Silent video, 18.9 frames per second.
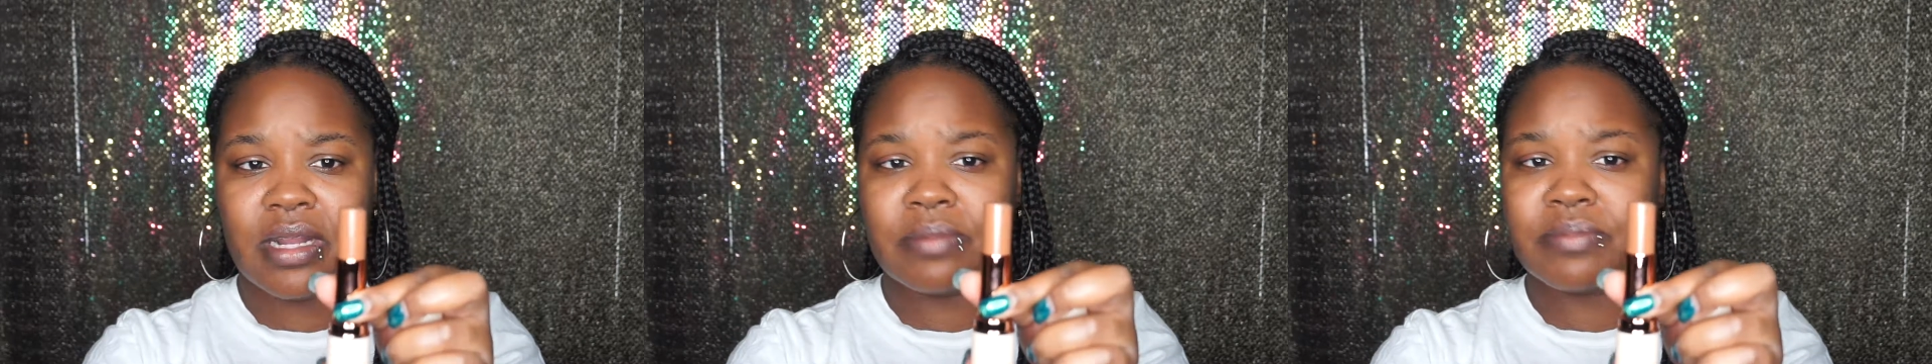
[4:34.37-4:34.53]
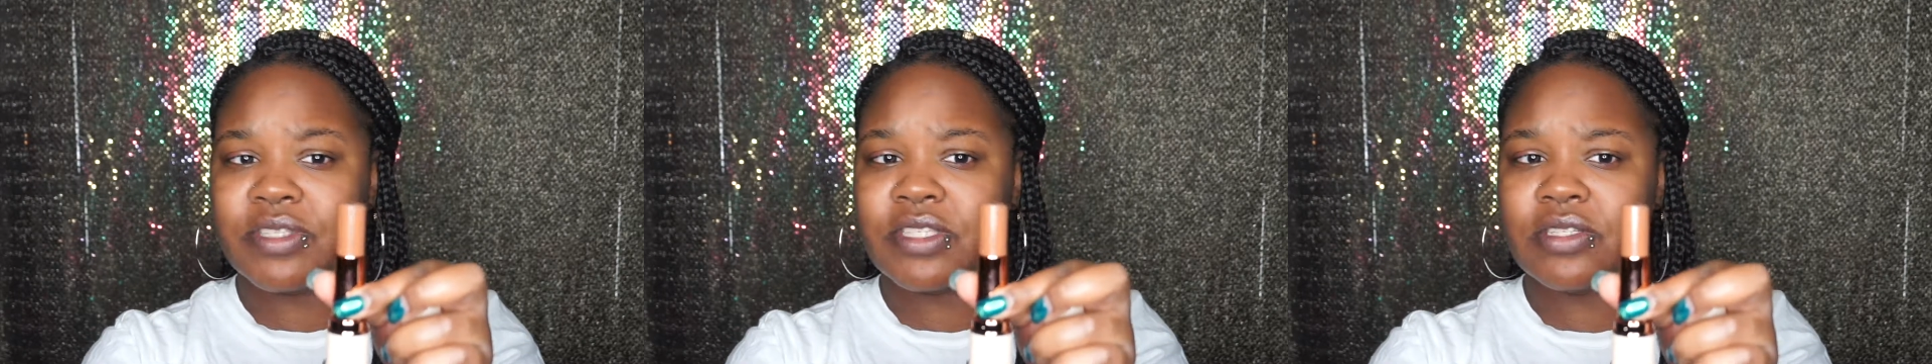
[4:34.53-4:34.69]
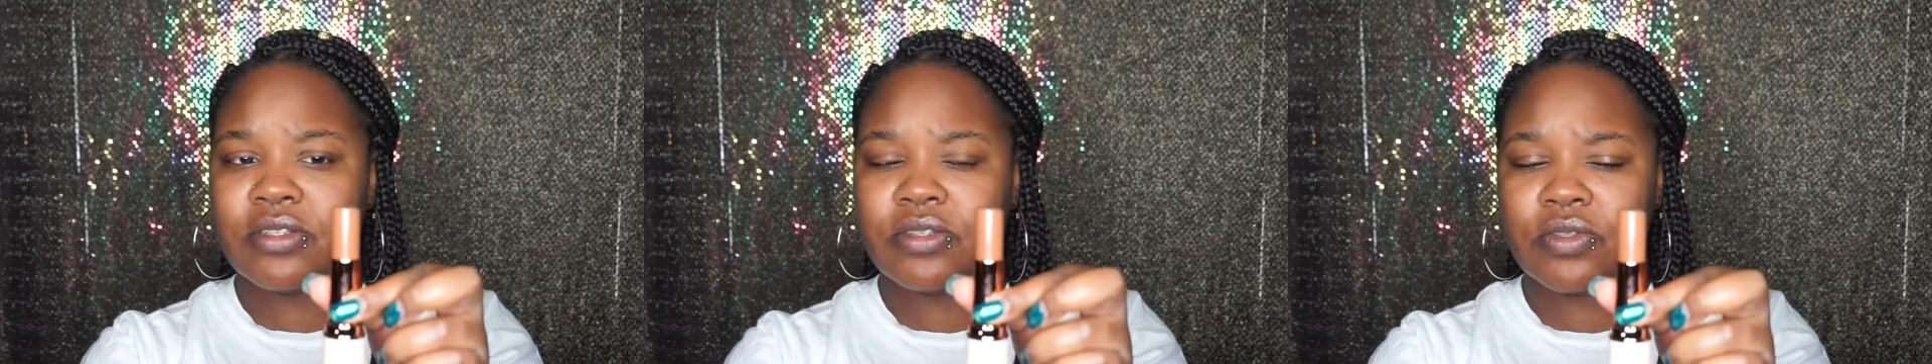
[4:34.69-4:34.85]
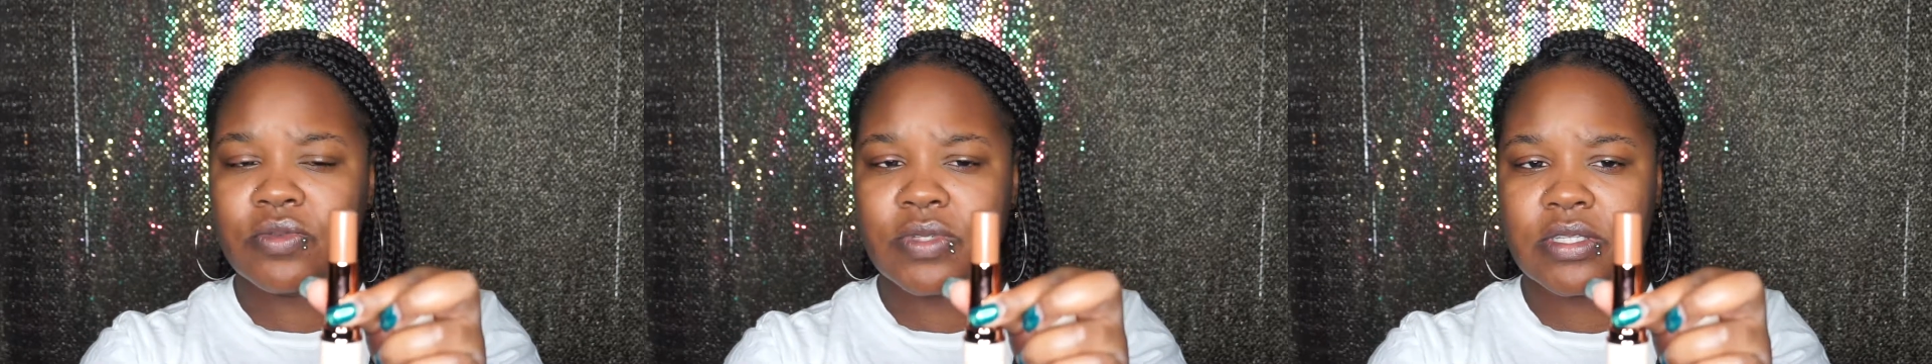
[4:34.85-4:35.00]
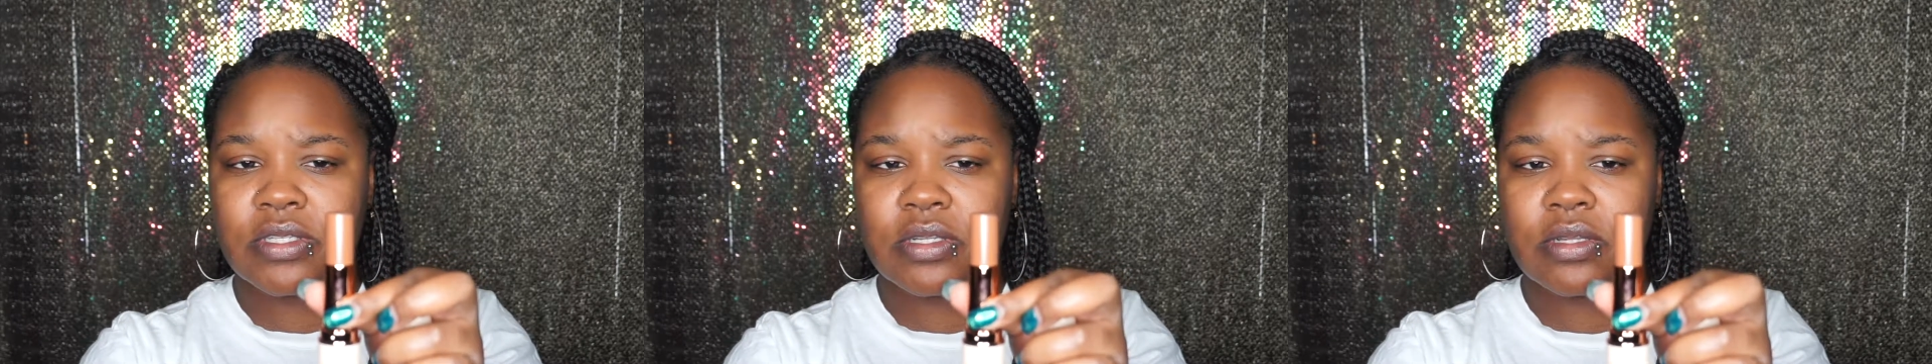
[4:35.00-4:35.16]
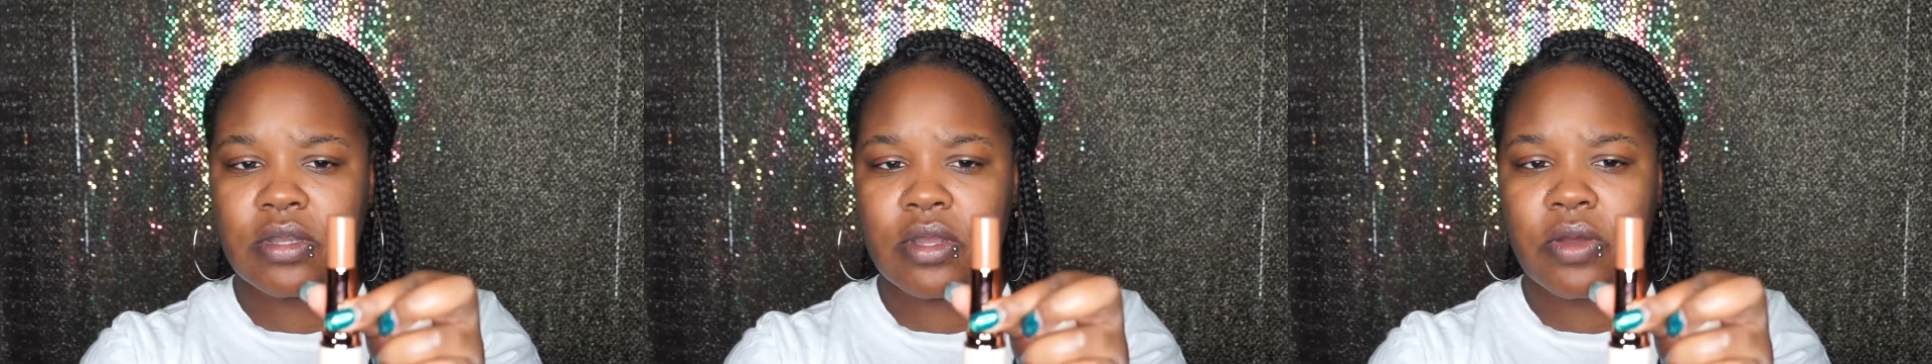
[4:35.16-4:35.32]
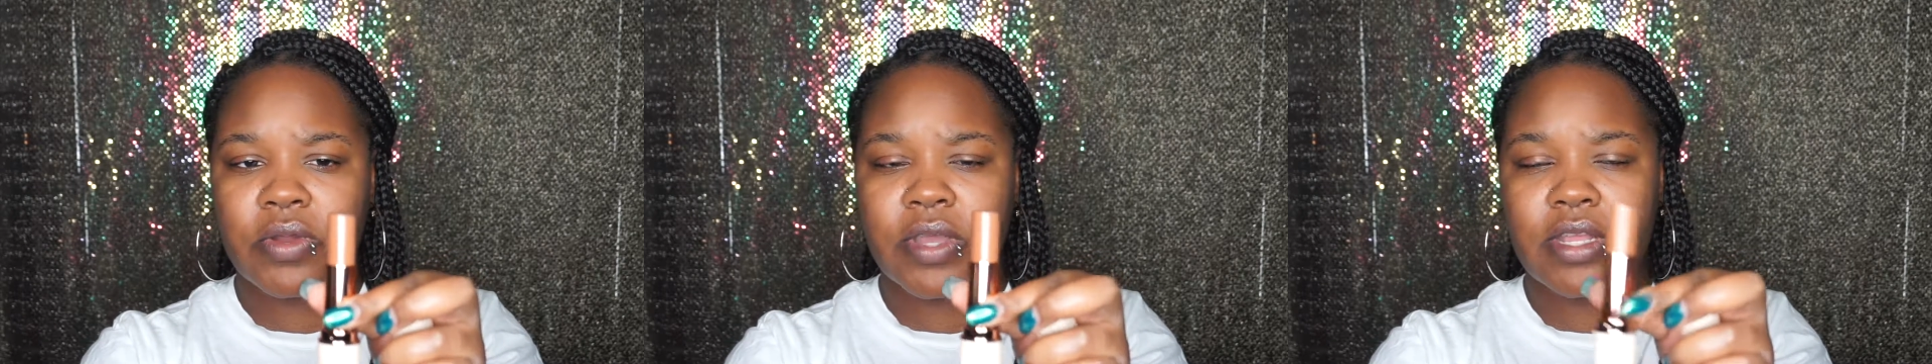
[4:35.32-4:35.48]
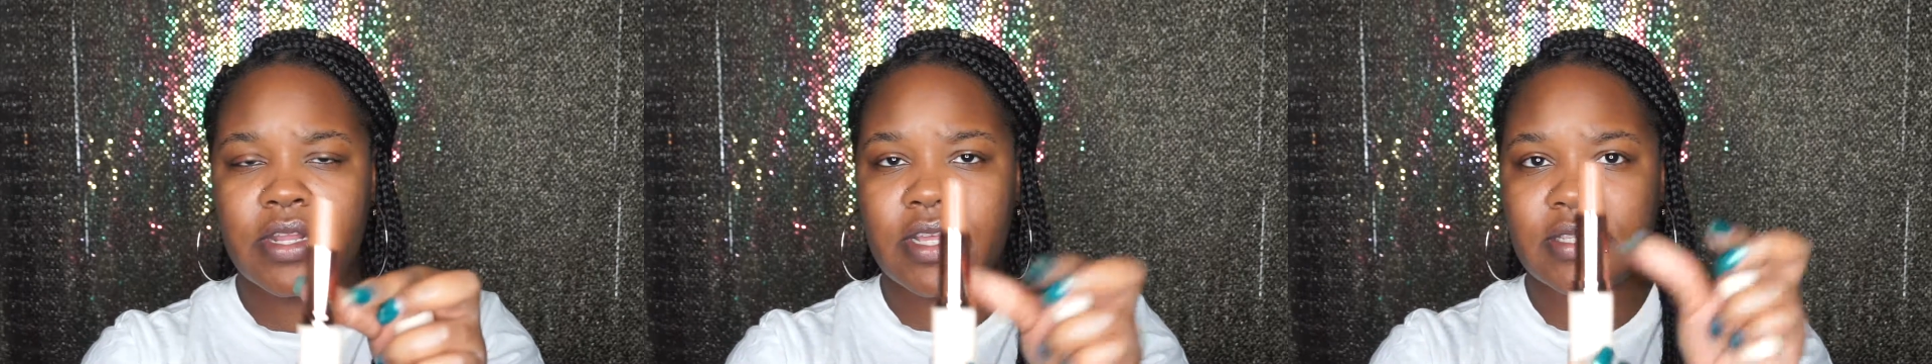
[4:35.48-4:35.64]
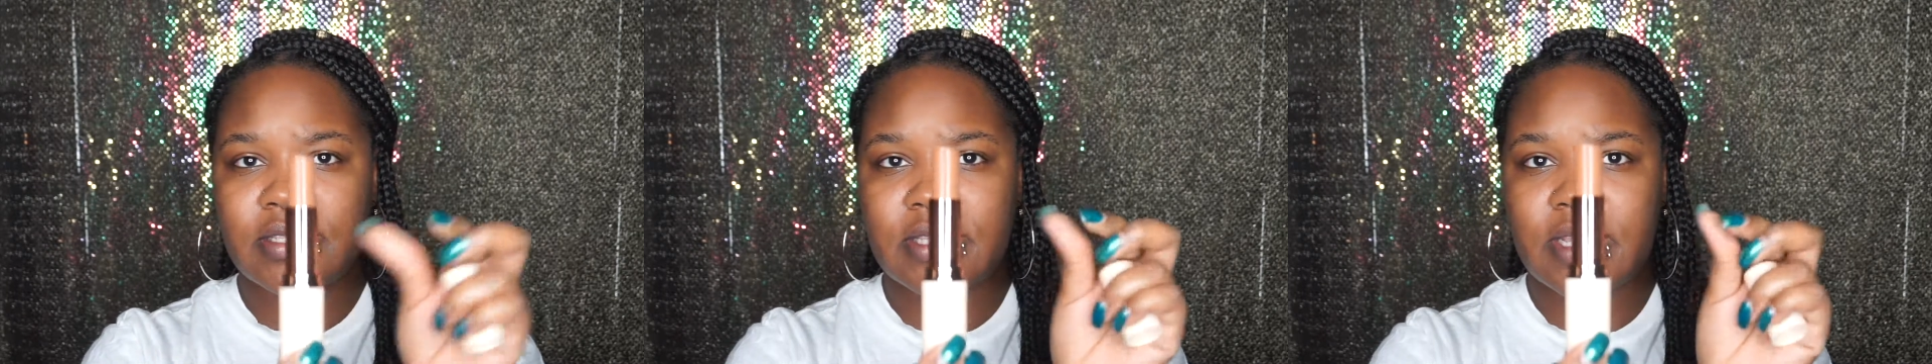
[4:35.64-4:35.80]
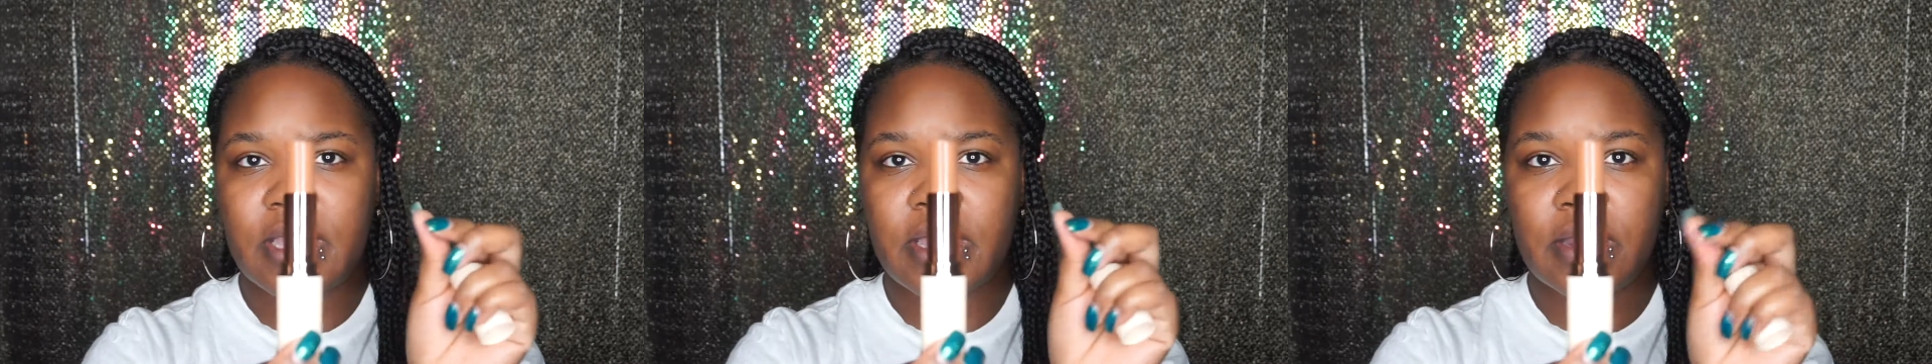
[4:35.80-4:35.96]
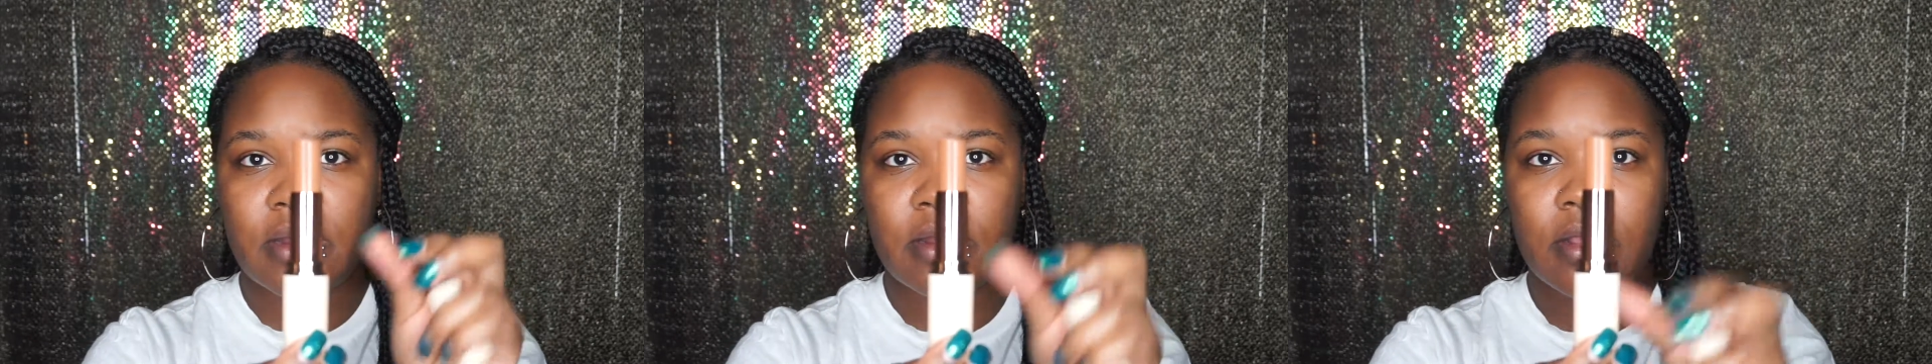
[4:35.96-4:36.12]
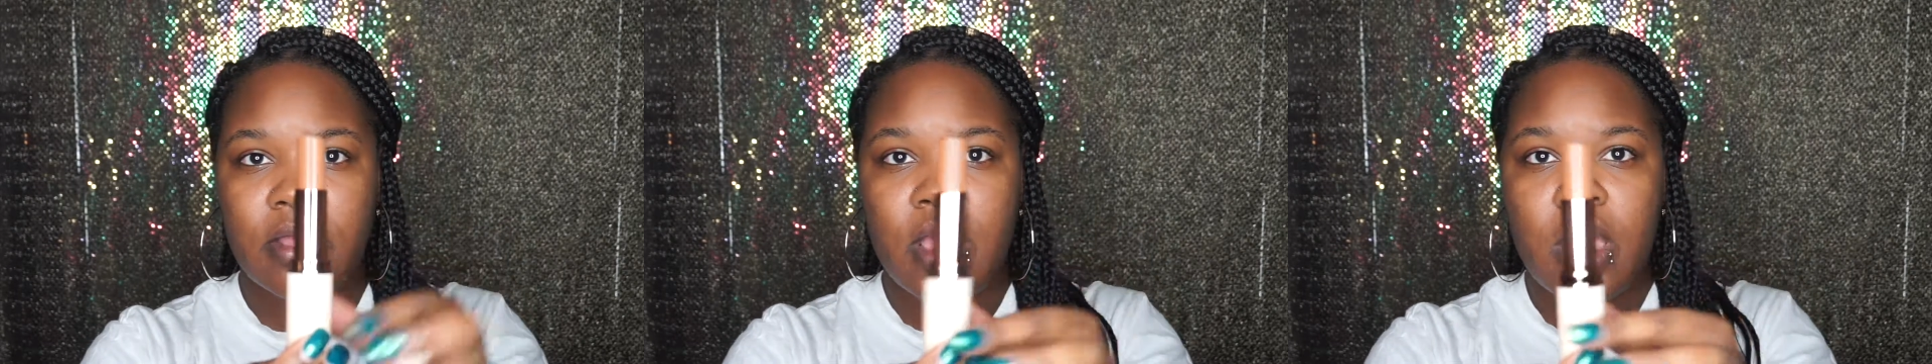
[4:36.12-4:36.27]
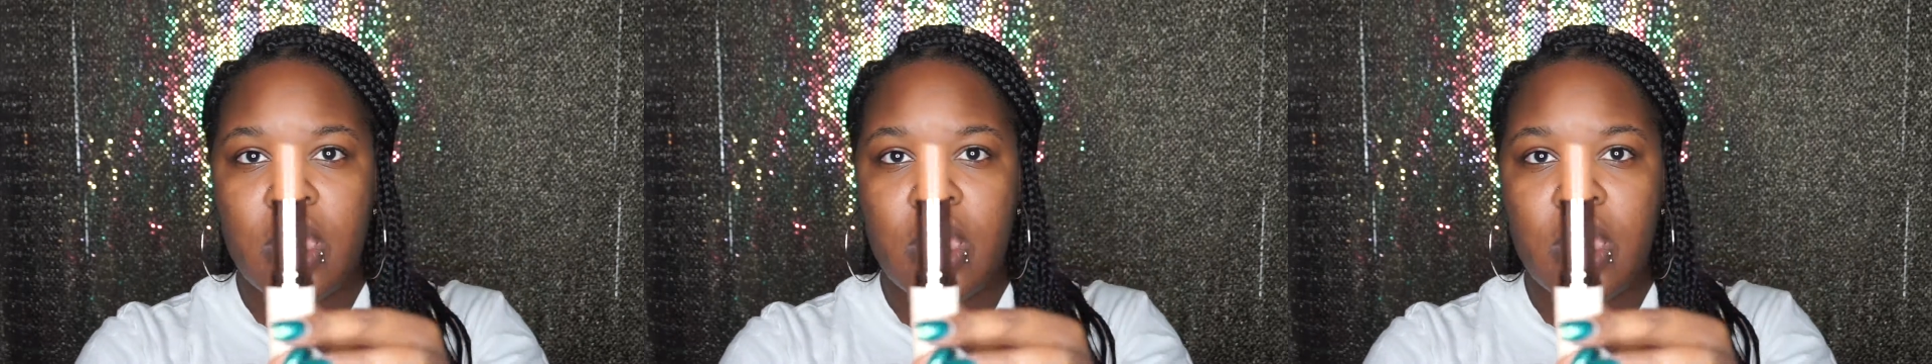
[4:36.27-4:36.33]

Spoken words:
I'm still twisting. Okay, that's the end.